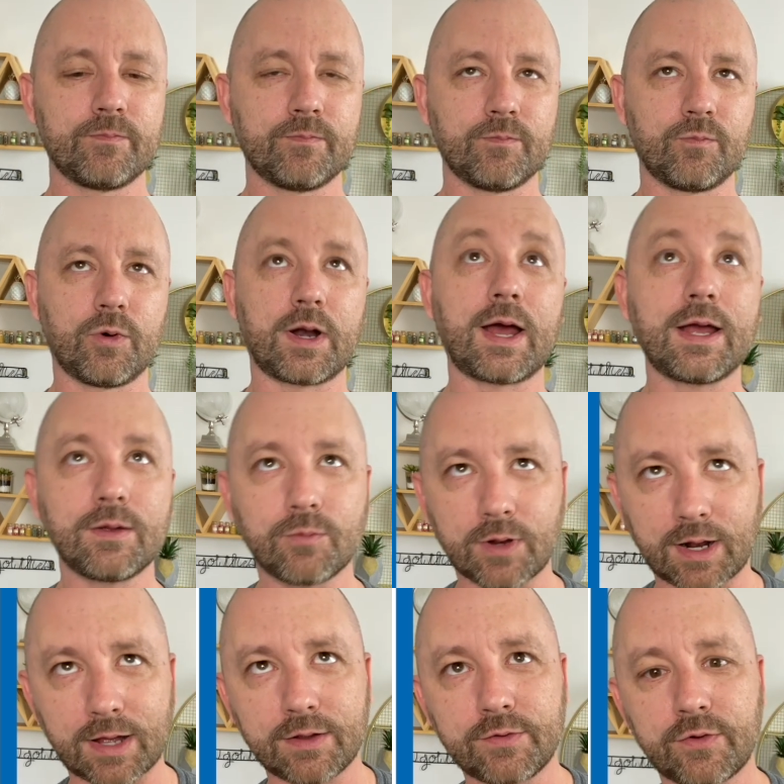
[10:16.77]
what
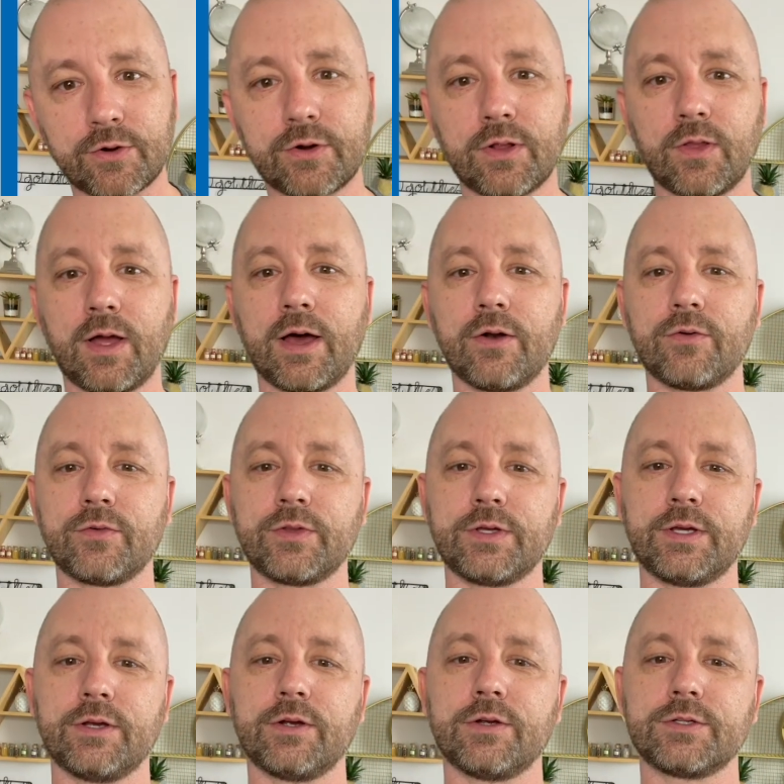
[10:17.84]
I heard a lot over the
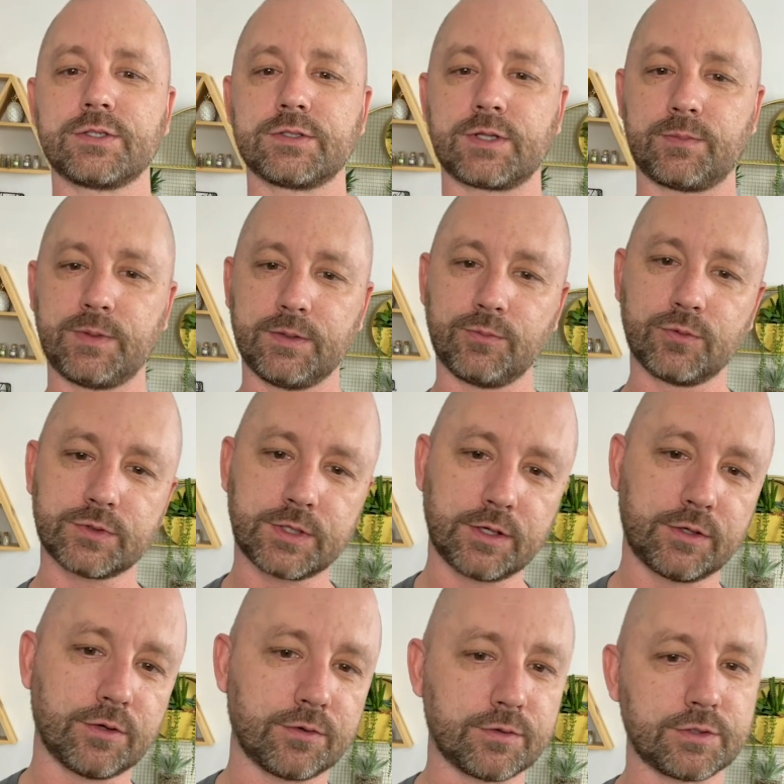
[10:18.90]
years is like people say
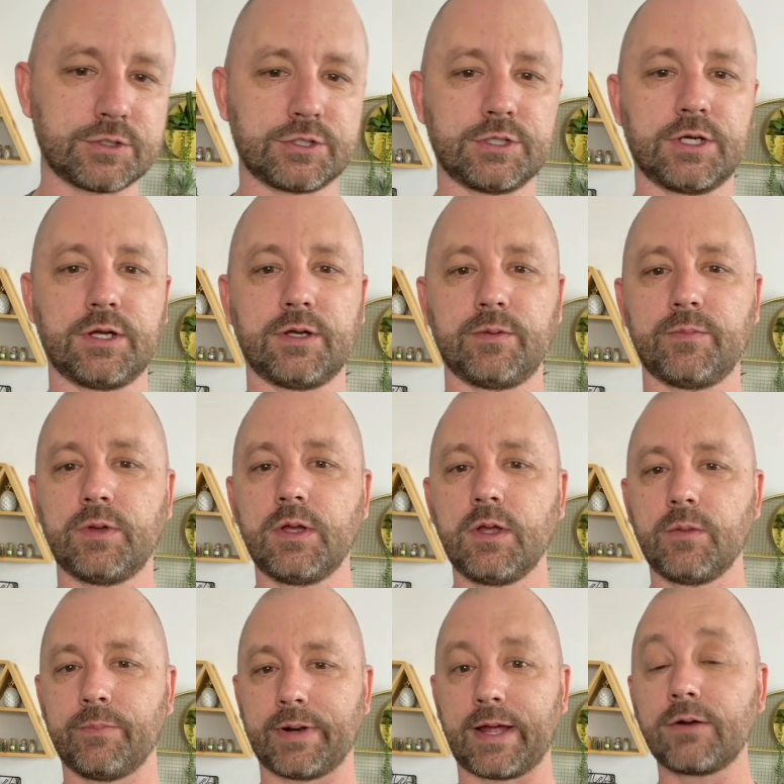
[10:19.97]
go to the gym,
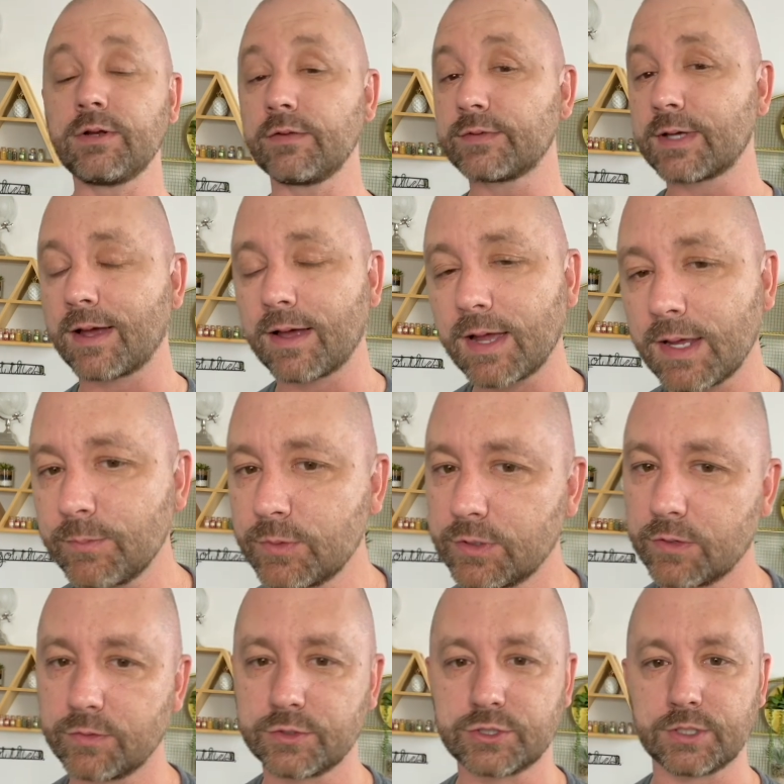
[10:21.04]
but I don't have time to go
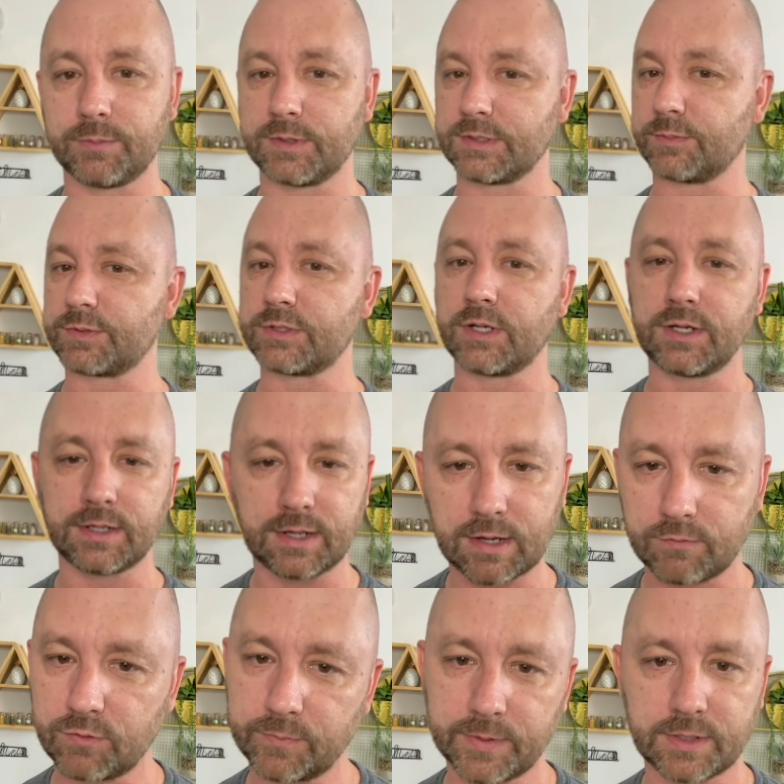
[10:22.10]
to the gym because I'm studying
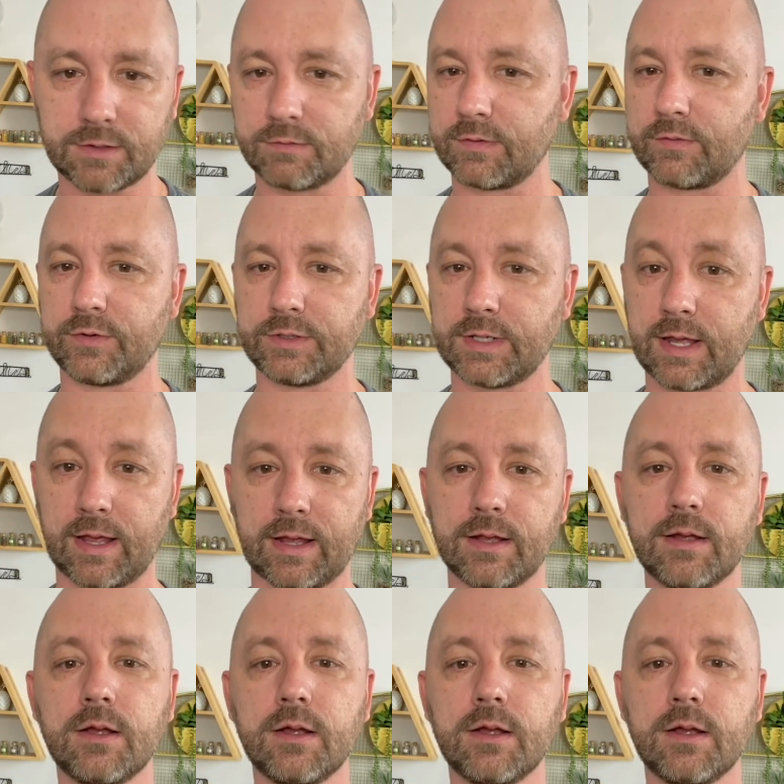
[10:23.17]
every minute of every day.